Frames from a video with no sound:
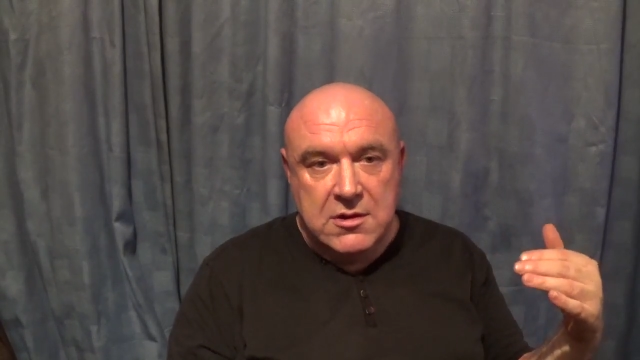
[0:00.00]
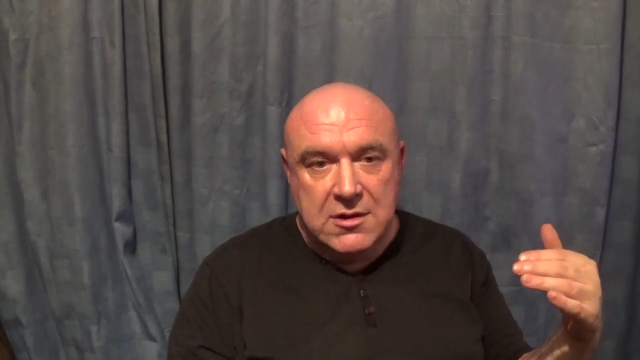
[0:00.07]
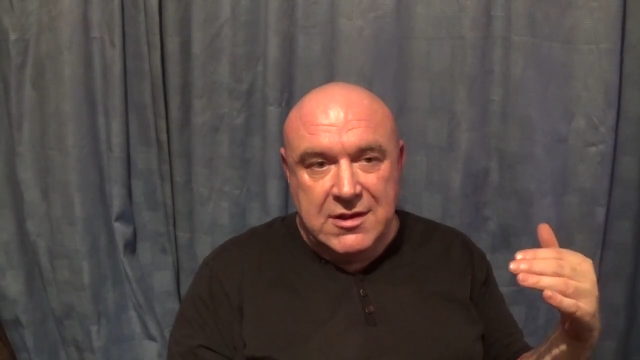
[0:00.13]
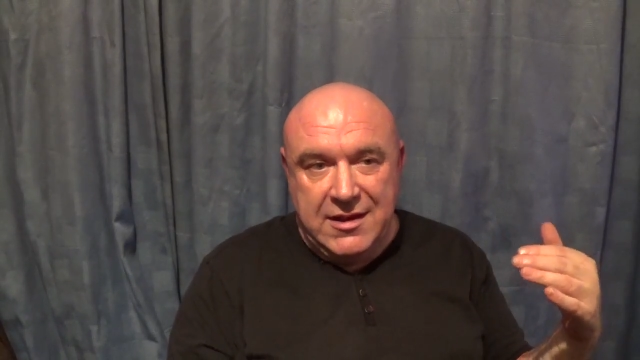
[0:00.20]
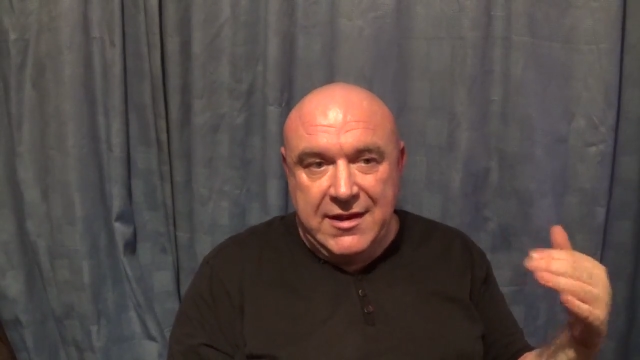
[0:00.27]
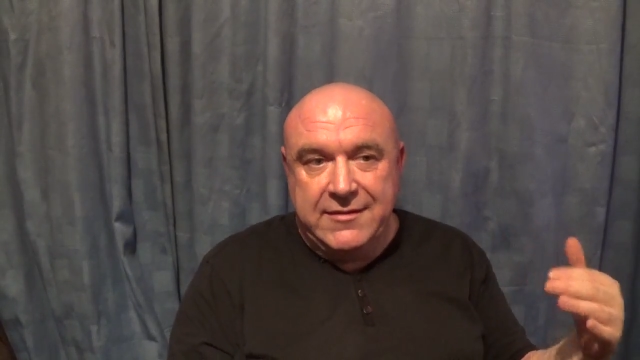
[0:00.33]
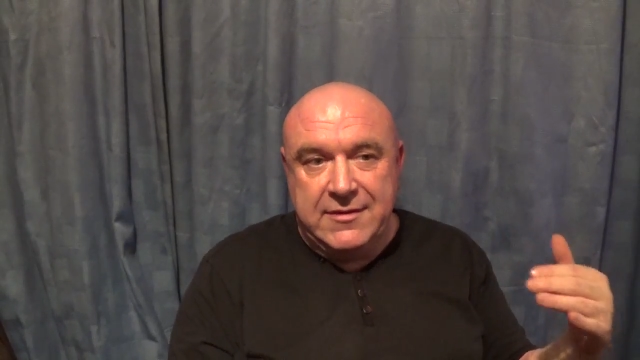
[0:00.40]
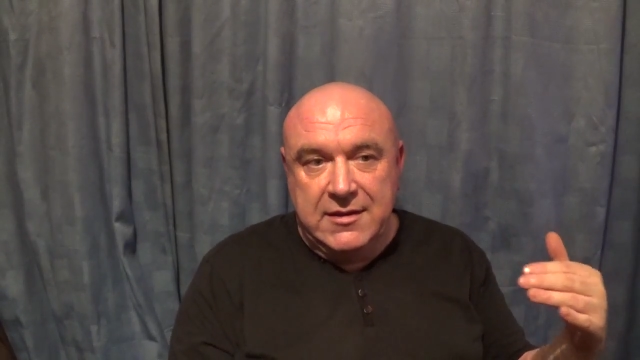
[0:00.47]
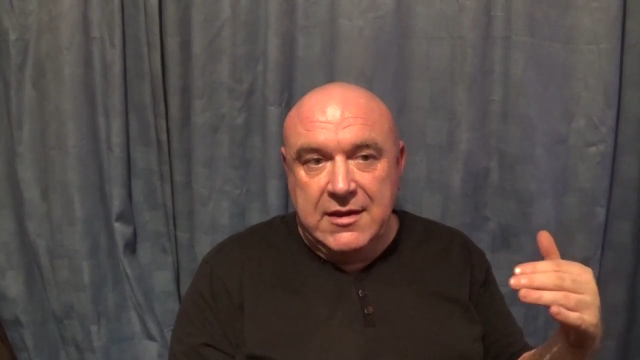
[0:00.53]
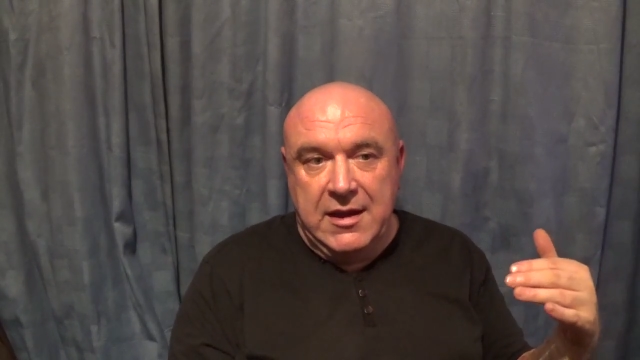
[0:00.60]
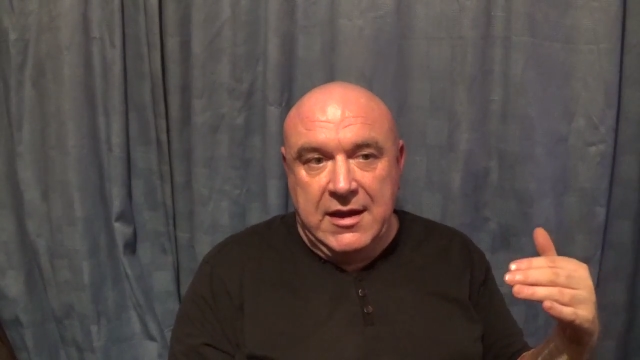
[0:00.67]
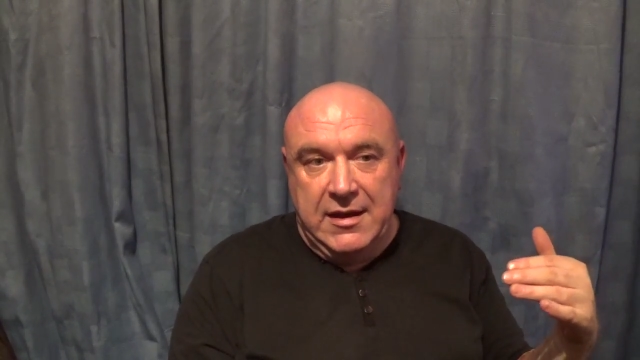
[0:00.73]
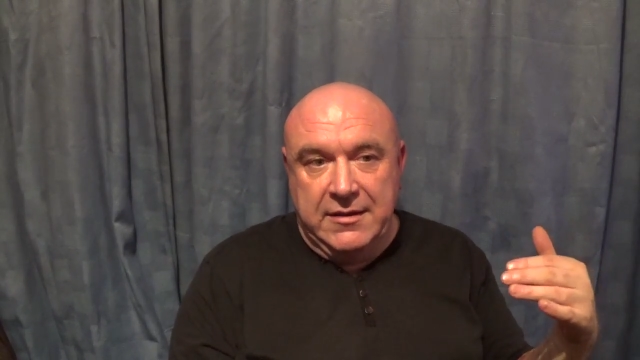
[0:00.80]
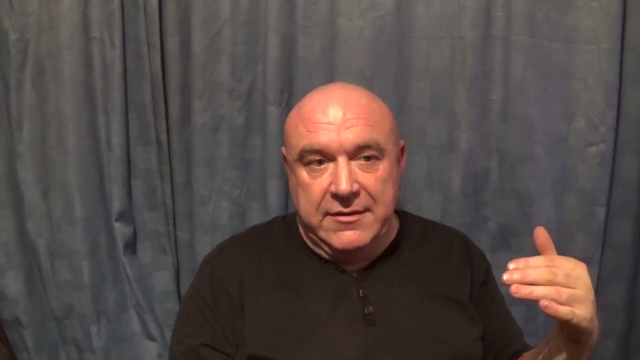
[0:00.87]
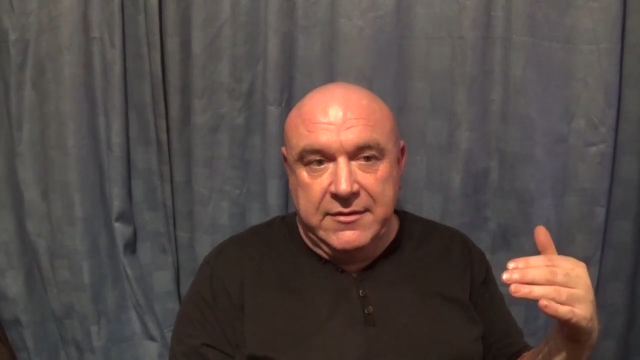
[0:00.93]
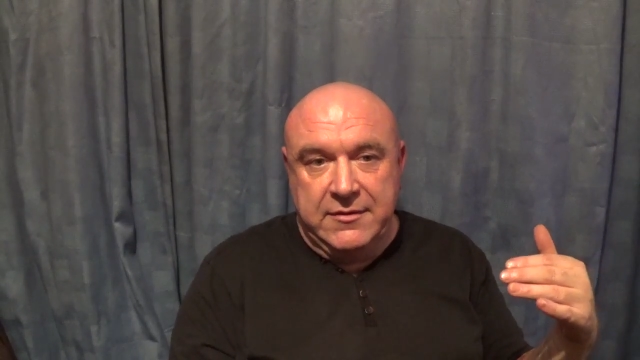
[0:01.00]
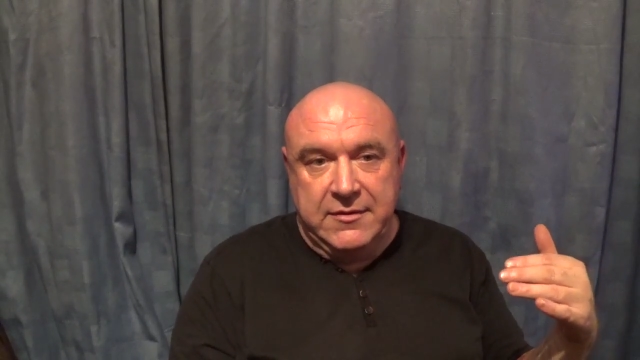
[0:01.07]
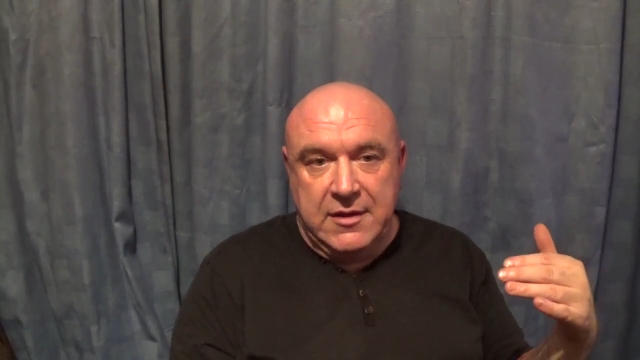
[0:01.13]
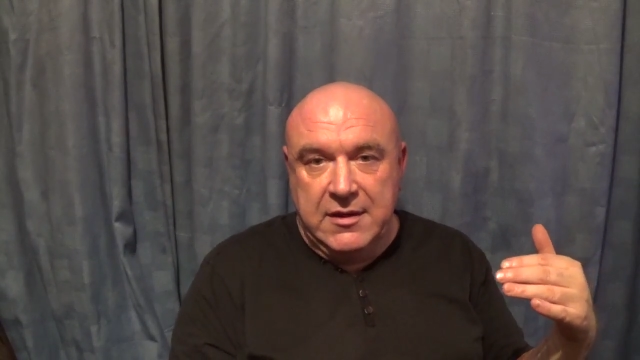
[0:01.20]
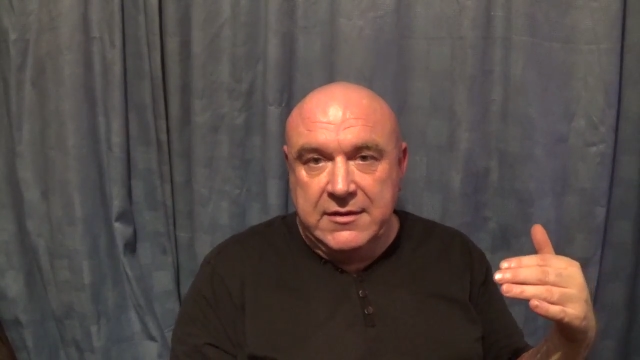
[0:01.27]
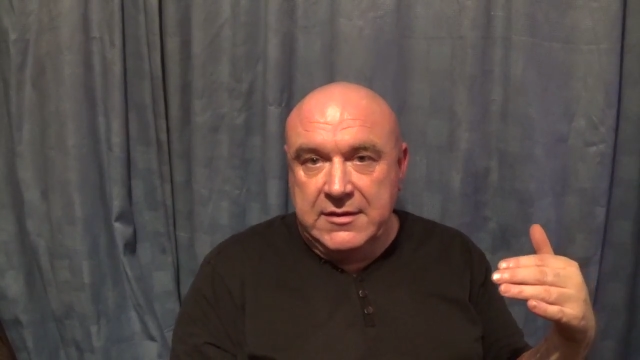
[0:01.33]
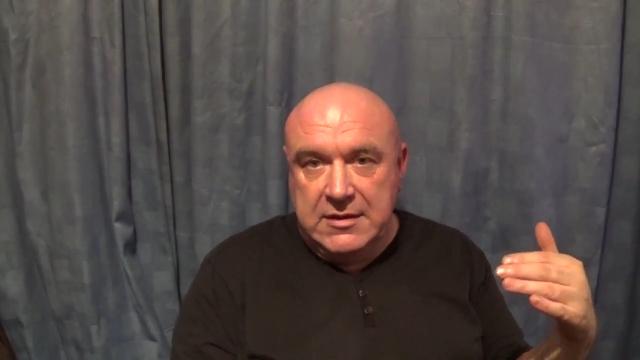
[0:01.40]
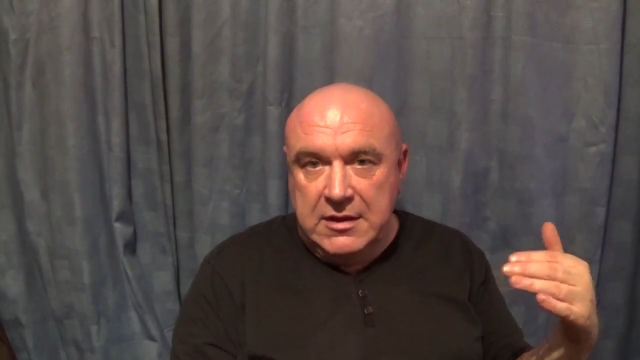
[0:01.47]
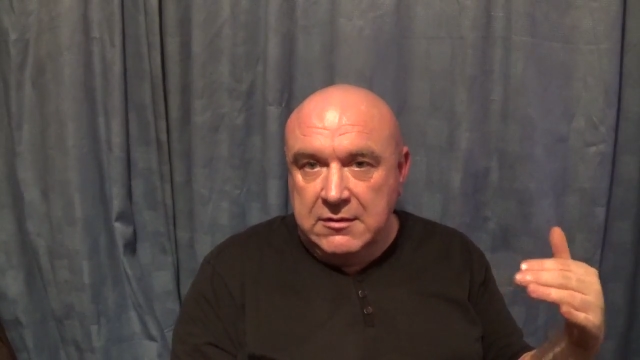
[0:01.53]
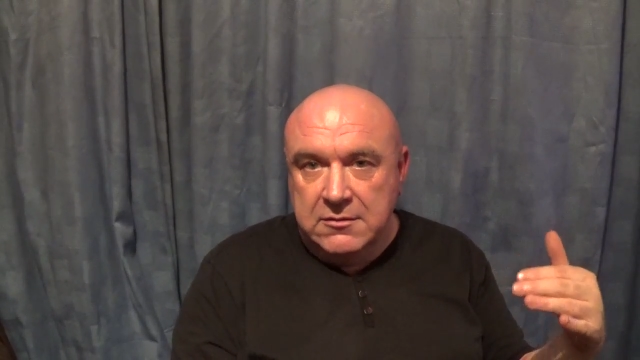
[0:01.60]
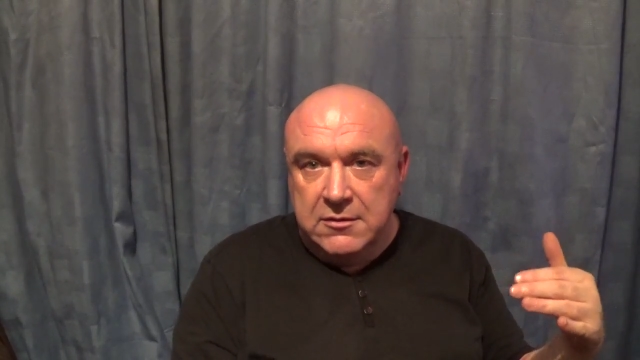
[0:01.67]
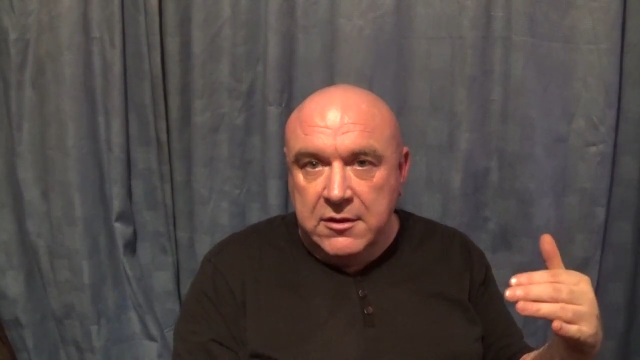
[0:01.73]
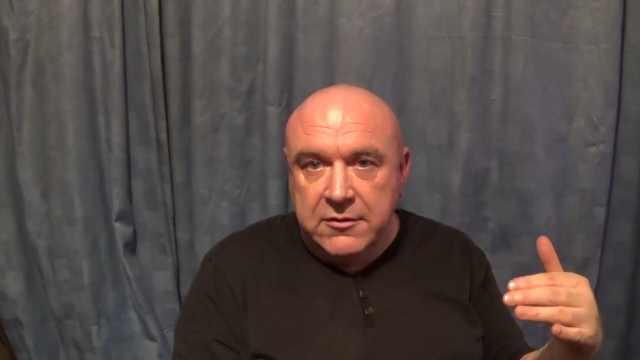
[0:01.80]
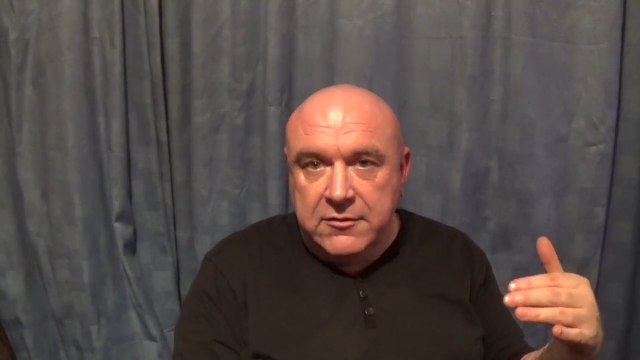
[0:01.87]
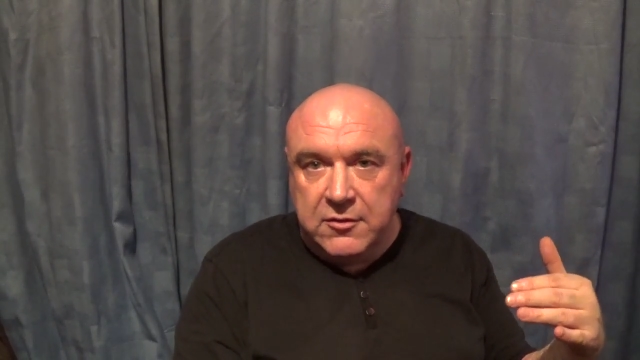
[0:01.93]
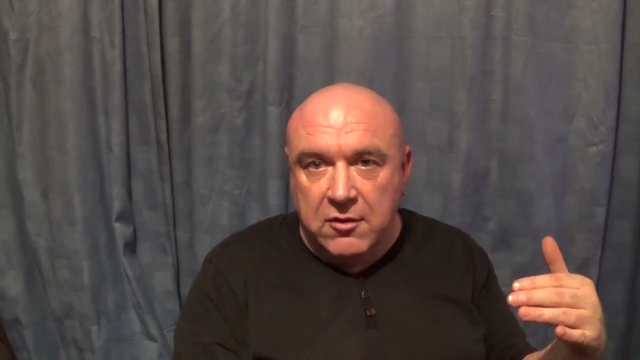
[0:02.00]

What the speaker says: class it as an illness